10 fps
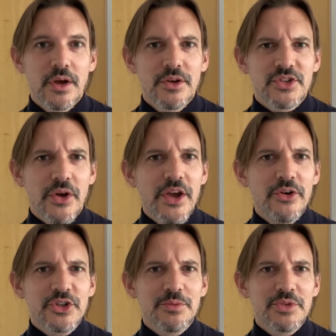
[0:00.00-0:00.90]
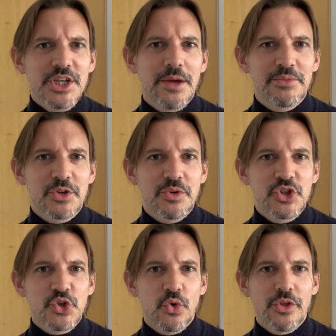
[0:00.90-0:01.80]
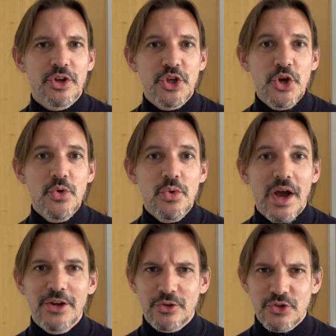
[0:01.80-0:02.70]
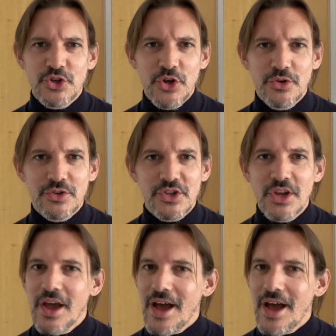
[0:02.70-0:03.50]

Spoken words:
so here are some tips to ensure that you and your students